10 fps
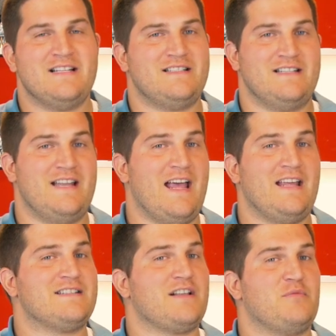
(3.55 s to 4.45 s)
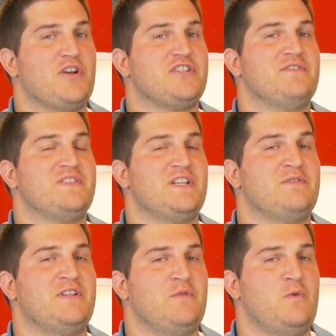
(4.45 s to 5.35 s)
Today, in celebration of
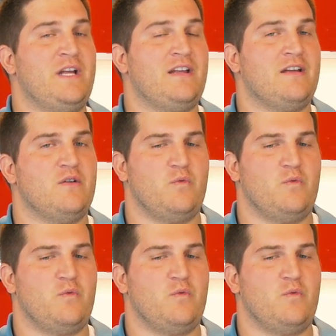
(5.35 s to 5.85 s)
CO2 week,